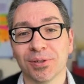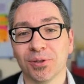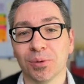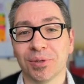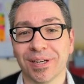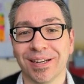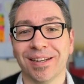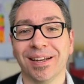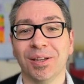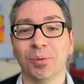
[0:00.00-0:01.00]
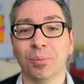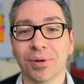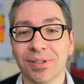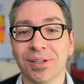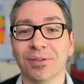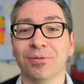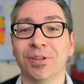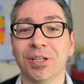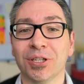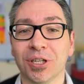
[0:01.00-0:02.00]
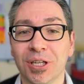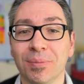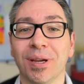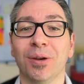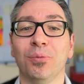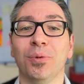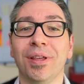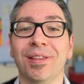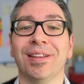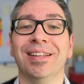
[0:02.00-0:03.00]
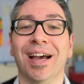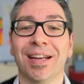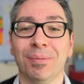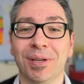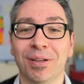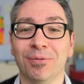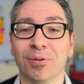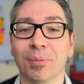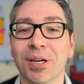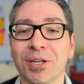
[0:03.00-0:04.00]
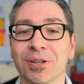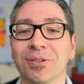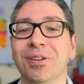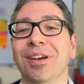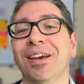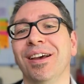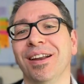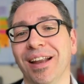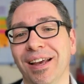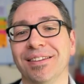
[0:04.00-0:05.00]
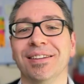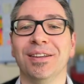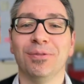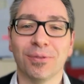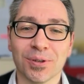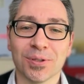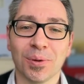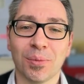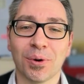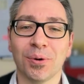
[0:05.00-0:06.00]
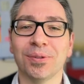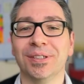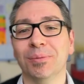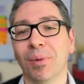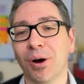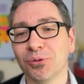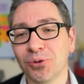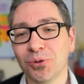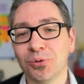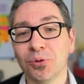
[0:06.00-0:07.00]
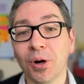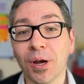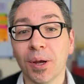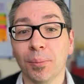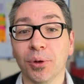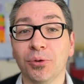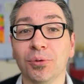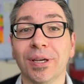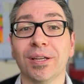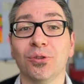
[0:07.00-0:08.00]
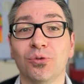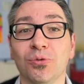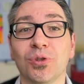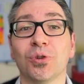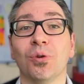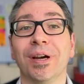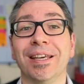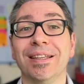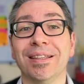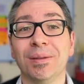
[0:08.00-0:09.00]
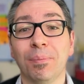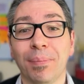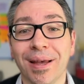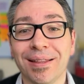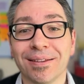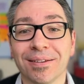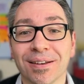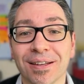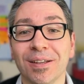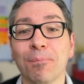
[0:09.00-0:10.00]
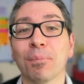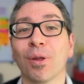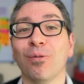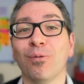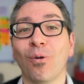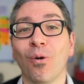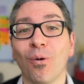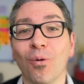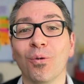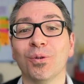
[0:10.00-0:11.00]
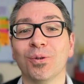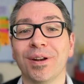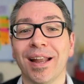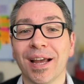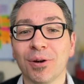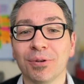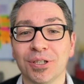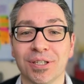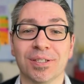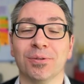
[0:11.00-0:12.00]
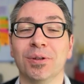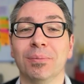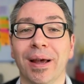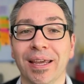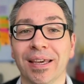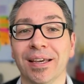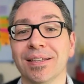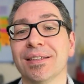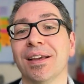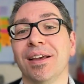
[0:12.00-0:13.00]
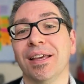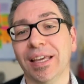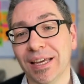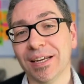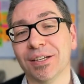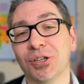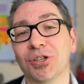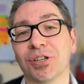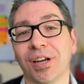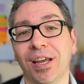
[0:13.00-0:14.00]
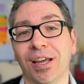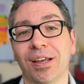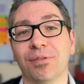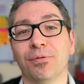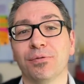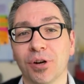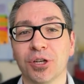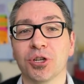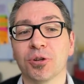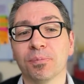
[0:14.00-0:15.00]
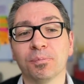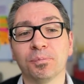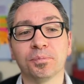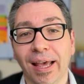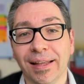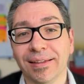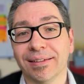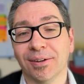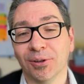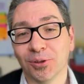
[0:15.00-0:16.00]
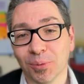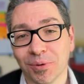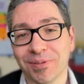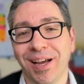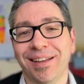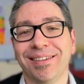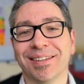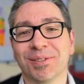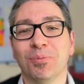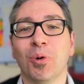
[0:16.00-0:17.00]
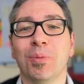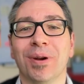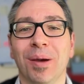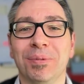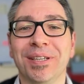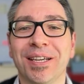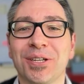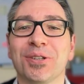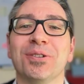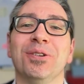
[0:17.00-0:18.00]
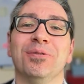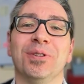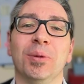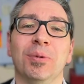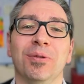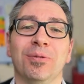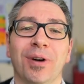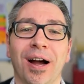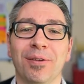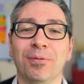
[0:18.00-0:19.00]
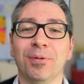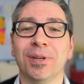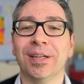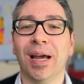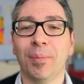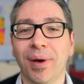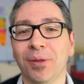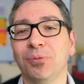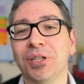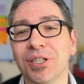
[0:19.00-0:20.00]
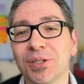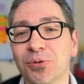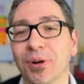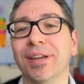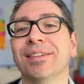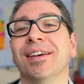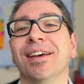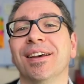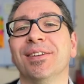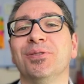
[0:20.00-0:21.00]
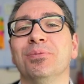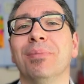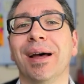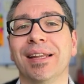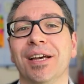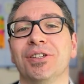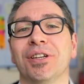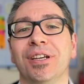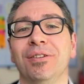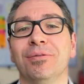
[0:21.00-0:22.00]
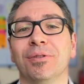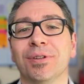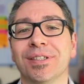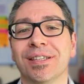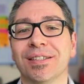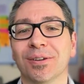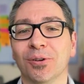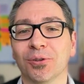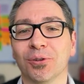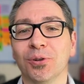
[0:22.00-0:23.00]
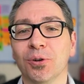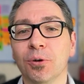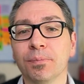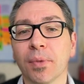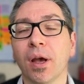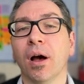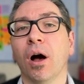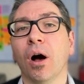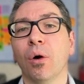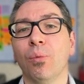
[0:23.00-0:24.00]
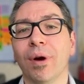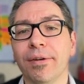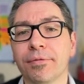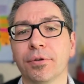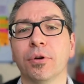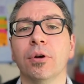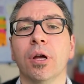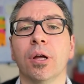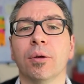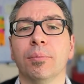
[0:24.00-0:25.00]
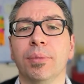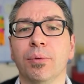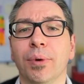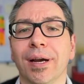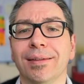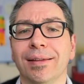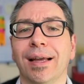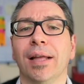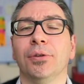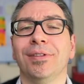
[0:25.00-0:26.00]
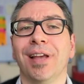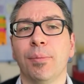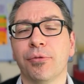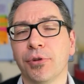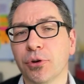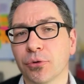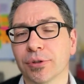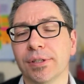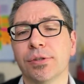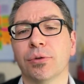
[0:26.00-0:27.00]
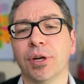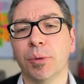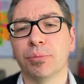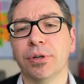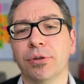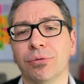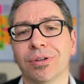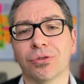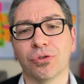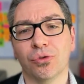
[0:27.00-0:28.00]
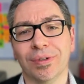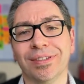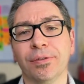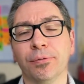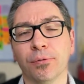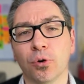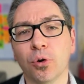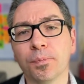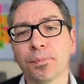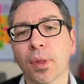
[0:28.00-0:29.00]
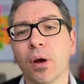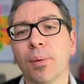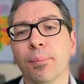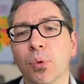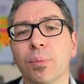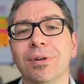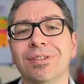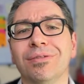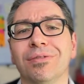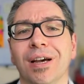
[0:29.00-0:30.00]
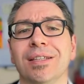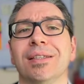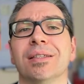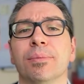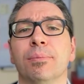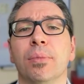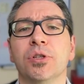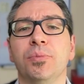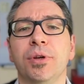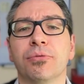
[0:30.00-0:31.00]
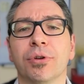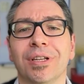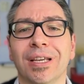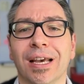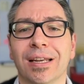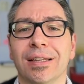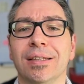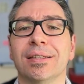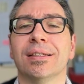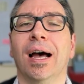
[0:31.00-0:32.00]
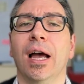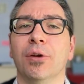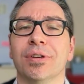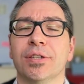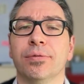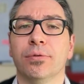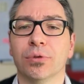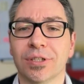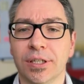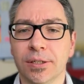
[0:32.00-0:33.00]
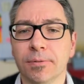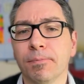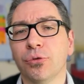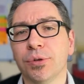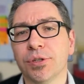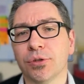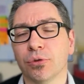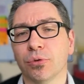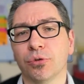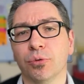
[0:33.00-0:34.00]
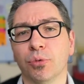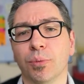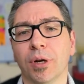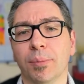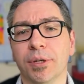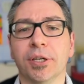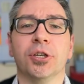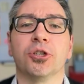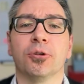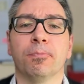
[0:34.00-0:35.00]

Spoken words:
the subject line and the body of each email with dynamic information, like the invoice number, the amount due, but you can do so independently for all the languages. So in my case, English and French. And on top of that, there's a mobile application available for iPhone and iPad, which is great to manage invoices on the go. However, beware that at the time of recording, so April 2024, mobile devices must be running at least iOS 14 to install the mobile application.